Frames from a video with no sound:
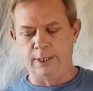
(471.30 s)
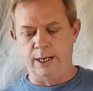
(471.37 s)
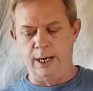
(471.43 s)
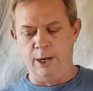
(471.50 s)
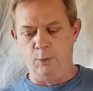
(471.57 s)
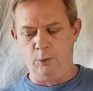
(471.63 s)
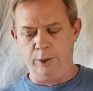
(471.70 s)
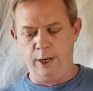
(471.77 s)
I
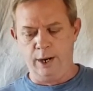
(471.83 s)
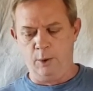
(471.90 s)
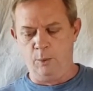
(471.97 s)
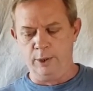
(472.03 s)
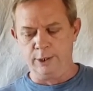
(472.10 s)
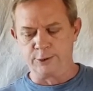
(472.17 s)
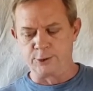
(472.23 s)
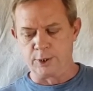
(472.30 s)
would not
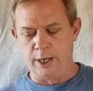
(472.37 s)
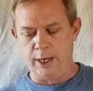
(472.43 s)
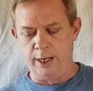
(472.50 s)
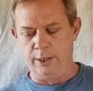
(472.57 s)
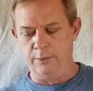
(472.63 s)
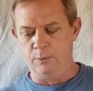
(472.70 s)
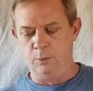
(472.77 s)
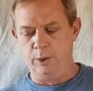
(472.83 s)
want to try
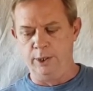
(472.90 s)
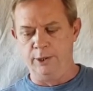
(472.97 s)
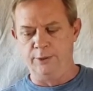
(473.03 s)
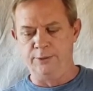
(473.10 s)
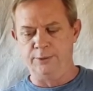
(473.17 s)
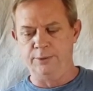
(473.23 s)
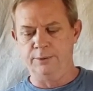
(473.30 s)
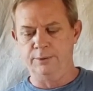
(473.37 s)
it
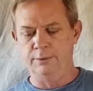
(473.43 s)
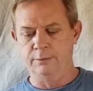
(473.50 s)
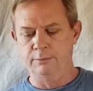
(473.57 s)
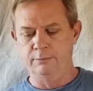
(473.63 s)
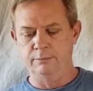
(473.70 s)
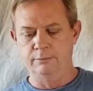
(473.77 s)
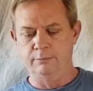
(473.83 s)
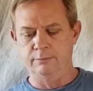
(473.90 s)
with
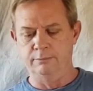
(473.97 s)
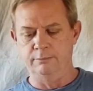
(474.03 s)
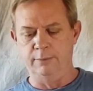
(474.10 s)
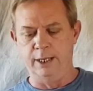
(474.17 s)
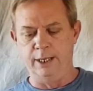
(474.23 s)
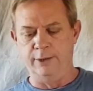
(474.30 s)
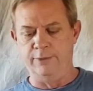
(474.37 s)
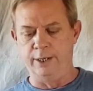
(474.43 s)

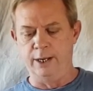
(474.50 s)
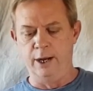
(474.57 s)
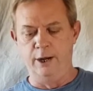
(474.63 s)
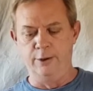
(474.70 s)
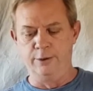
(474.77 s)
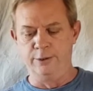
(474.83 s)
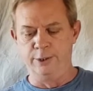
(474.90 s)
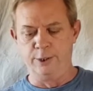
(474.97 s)
anything
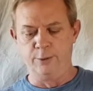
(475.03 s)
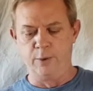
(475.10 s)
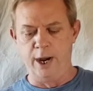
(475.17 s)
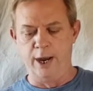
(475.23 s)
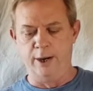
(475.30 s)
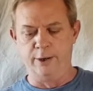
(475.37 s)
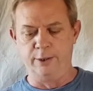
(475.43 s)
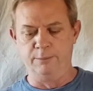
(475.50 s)
other than a
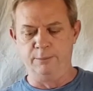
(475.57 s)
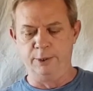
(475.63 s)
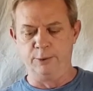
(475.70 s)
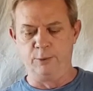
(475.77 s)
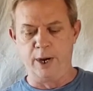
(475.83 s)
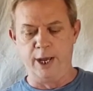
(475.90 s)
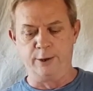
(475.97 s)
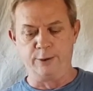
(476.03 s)
router, but a
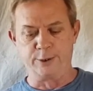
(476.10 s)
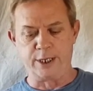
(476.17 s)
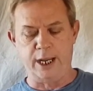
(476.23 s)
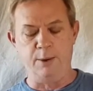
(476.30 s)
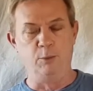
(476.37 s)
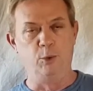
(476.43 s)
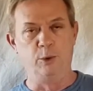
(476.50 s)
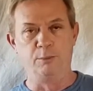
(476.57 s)
router
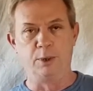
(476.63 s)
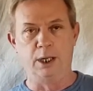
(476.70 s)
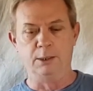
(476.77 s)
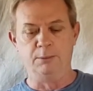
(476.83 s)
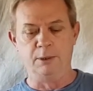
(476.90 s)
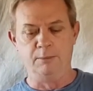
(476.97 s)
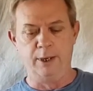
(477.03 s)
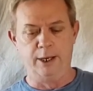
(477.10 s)
table would
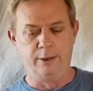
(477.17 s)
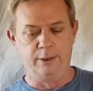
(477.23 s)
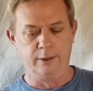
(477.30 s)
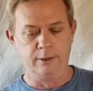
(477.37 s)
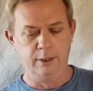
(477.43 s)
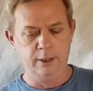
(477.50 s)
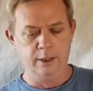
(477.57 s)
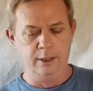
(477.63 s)
probably be better
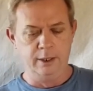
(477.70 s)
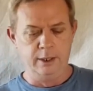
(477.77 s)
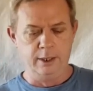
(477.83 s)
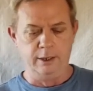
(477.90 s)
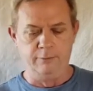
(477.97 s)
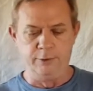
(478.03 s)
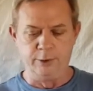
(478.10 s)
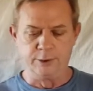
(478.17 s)

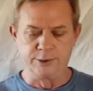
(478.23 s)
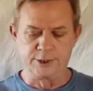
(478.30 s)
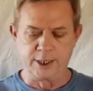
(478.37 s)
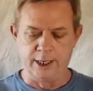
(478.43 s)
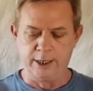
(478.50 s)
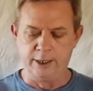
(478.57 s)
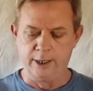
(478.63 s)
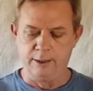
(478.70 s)
if you could
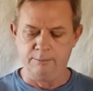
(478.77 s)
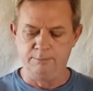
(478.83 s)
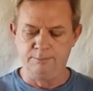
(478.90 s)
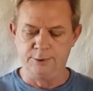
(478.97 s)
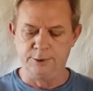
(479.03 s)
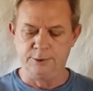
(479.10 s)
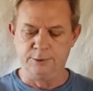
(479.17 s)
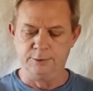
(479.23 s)
set it up
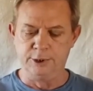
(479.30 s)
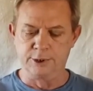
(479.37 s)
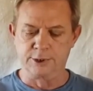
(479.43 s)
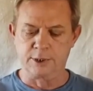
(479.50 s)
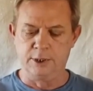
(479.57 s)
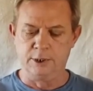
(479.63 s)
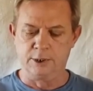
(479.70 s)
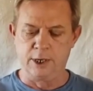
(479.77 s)
to
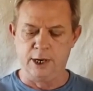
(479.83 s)
just clear